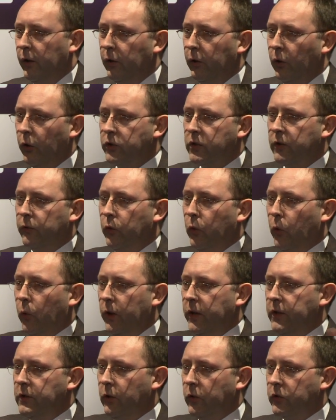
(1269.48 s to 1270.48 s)
lots of
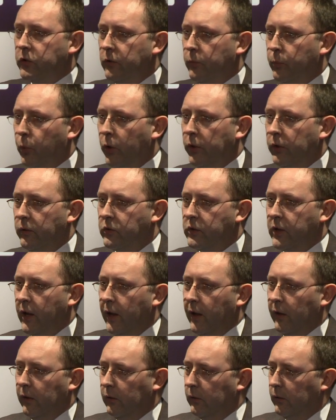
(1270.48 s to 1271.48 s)
noise, lots of point of
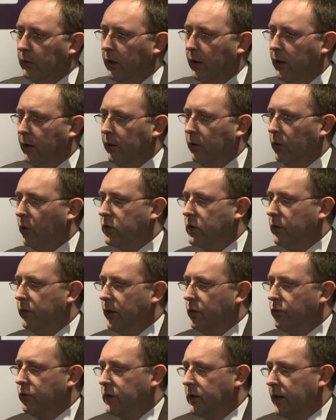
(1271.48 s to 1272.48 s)
sale, lots of
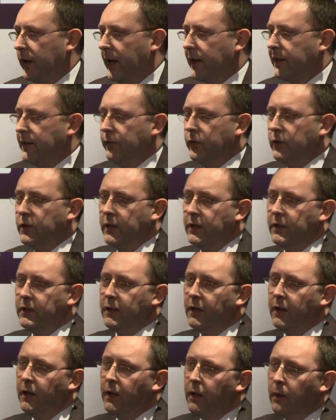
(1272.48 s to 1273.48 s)
interesting activities.
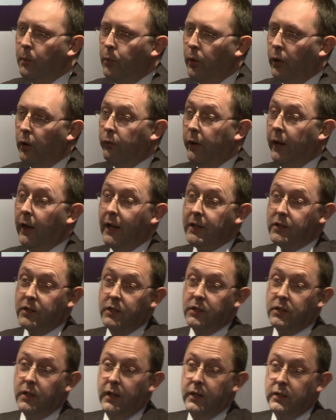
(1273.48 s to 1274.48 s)
But the real
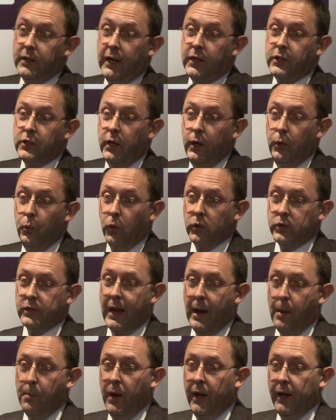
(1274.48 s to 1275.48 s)
essence is actually what's
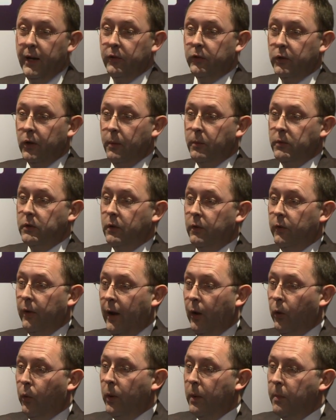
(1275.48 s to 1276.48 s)
happening in terms of
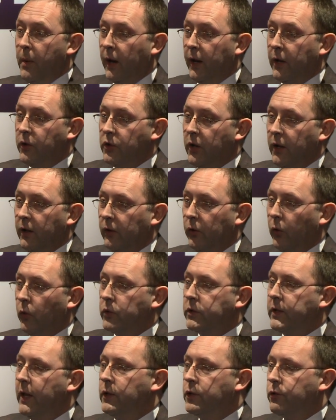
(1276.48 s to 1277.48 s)
how are we managing your
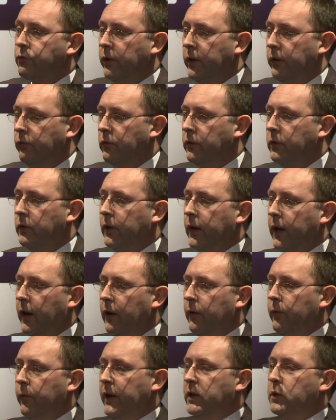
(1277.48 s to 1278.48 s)
sensory kind
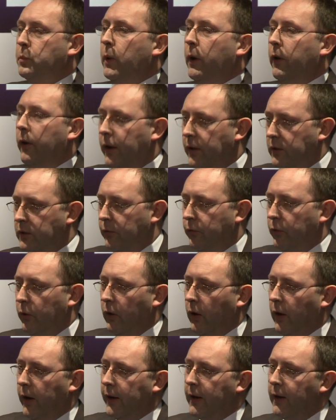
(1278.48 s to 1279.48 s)
of experience, if you
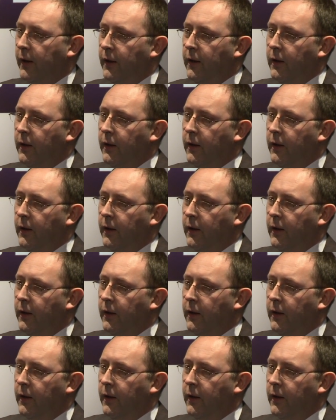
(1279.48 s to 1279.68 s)
like.